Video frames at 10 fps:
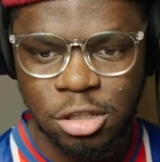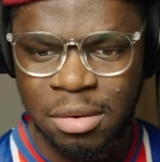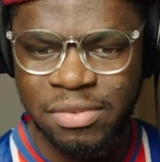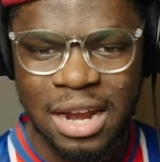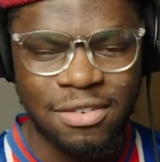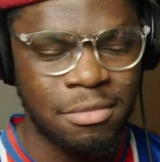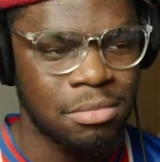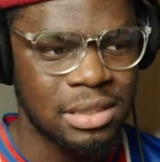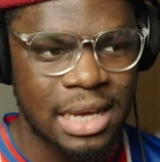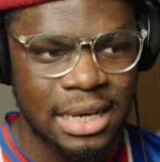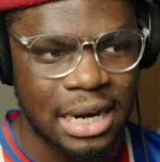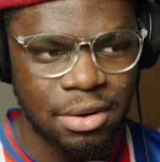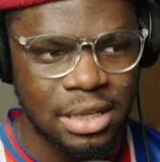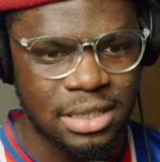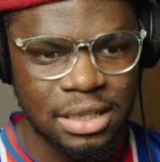On top of that, if I'm not mistaken,
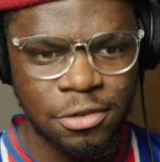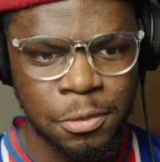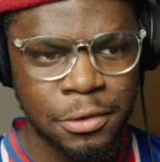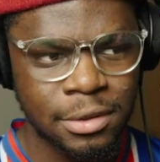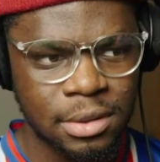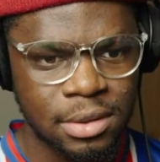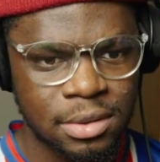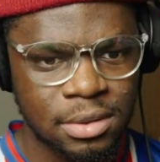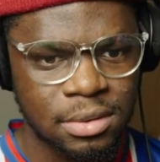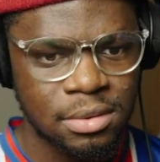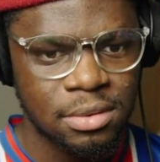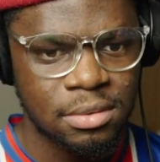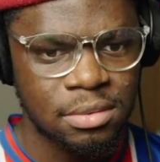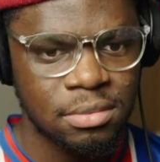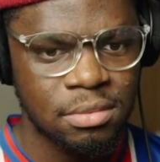is Liverpool
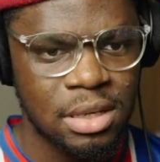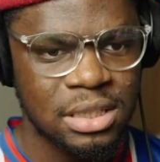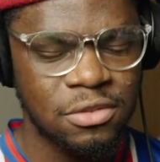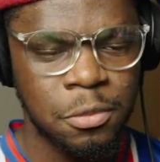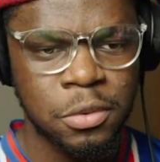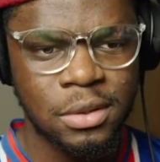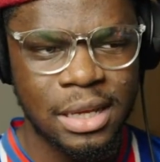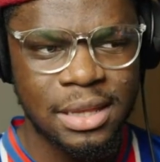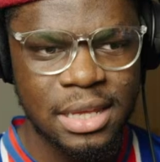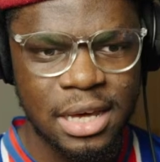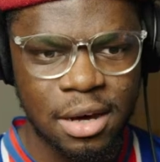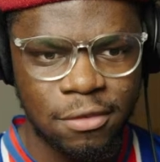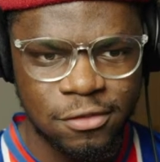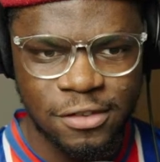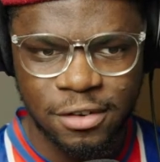in the
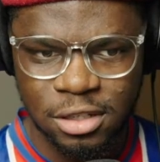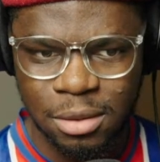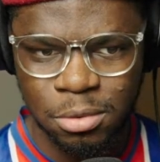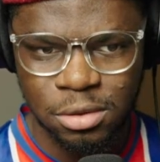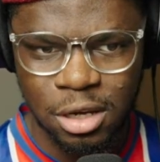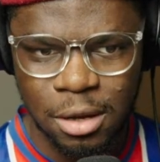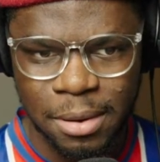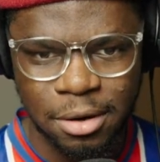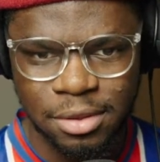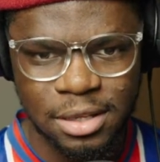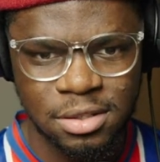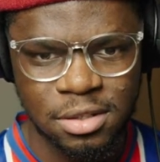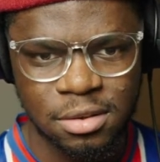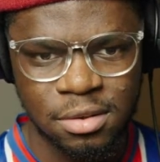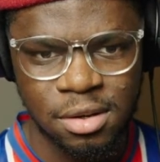FIFA Club World Cup? I don't think
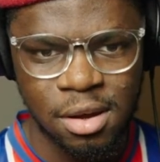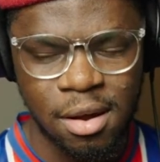so.